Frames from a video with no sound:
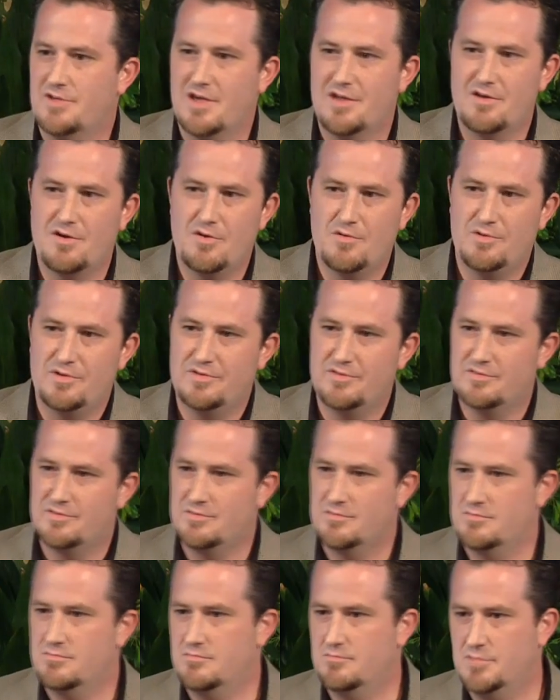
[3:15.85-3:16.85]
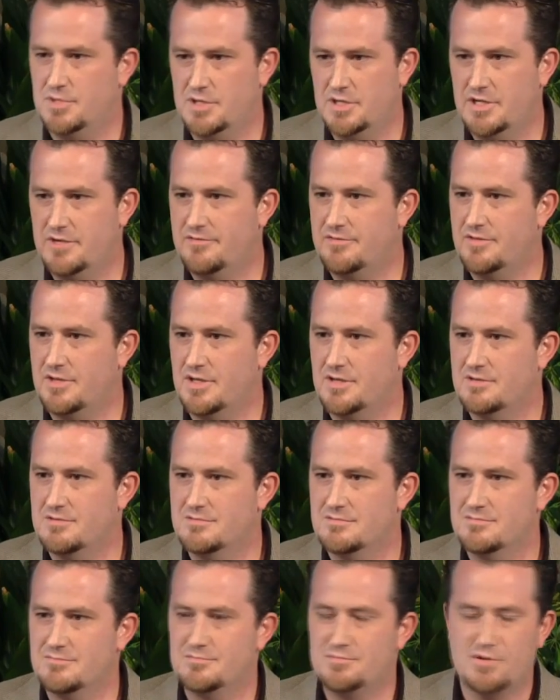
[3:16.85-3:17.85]
I had always believed that
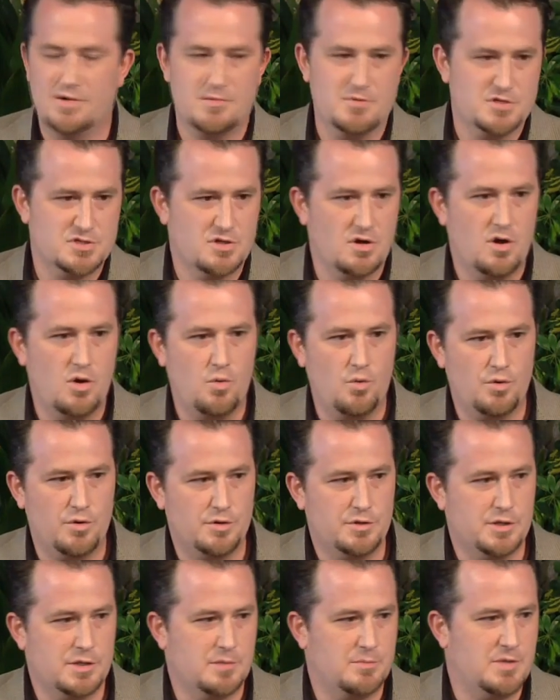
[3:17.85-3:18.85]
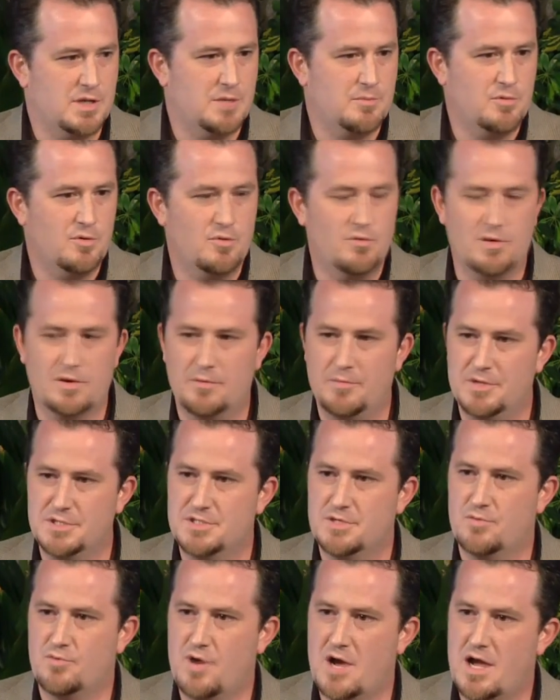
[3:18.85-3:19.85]
pretty much all worldly people were a
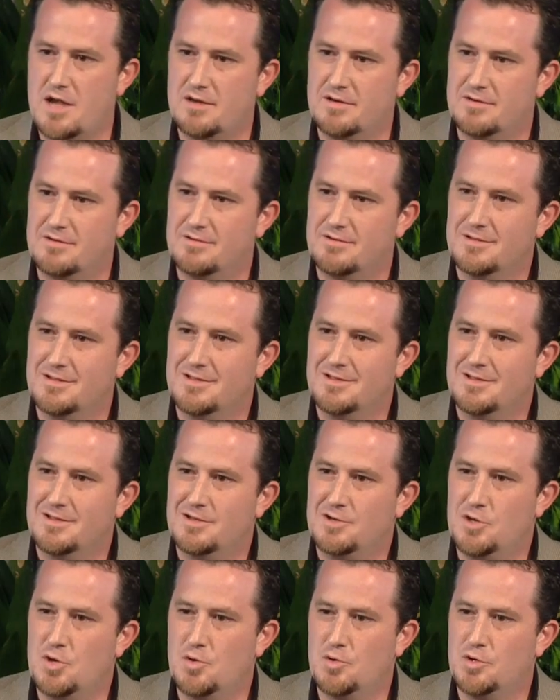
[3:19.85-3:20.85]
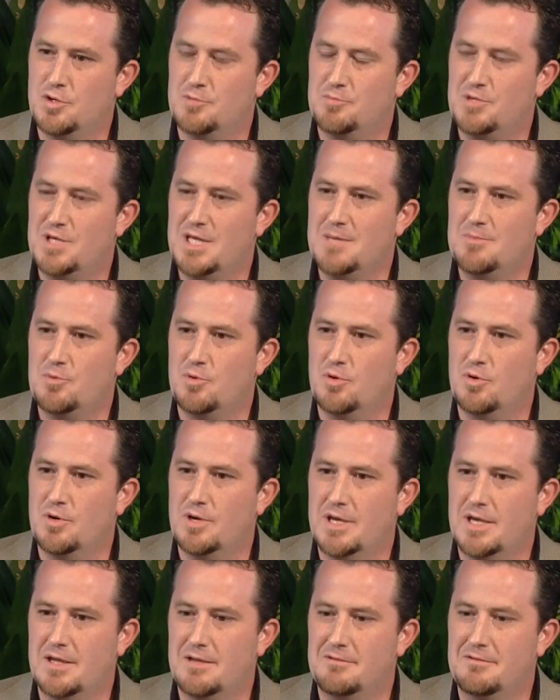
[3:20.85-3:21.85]
bunch of rotten, no good people,
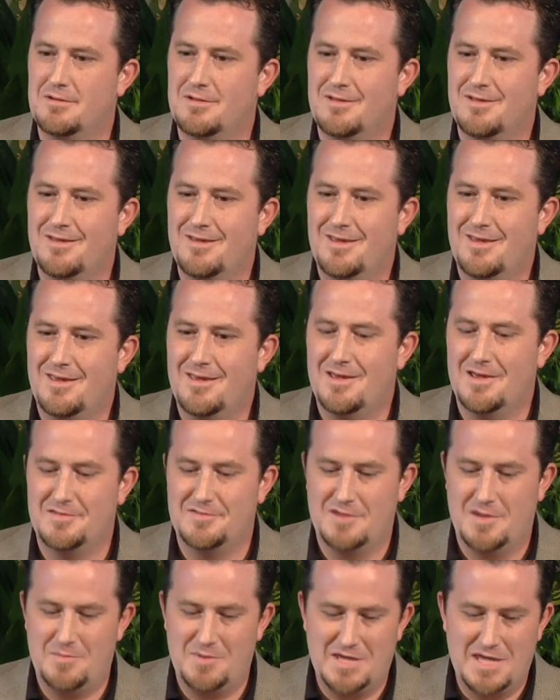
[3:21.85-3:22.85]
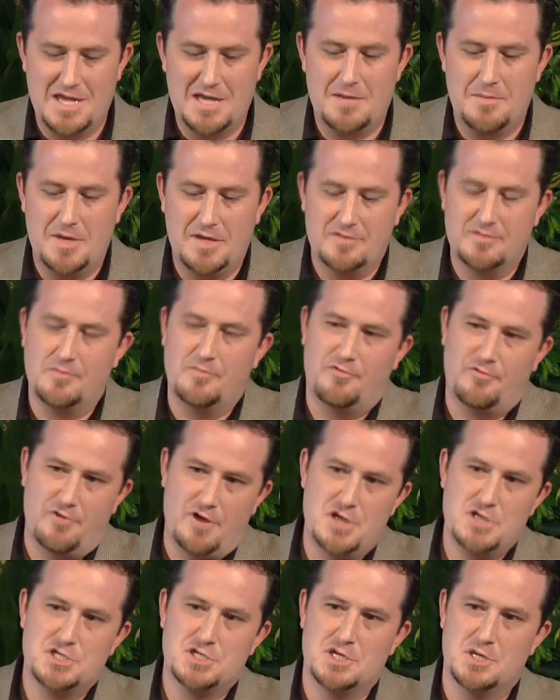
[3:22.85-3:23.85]
and as I began to make some
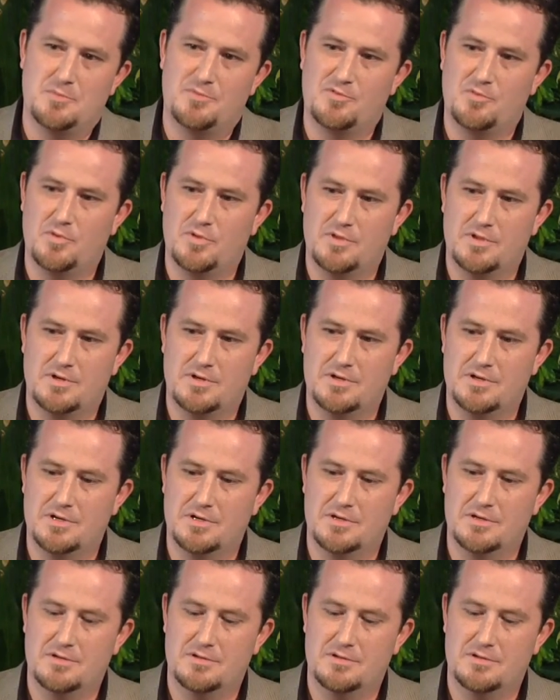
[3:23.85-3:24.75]
friendships within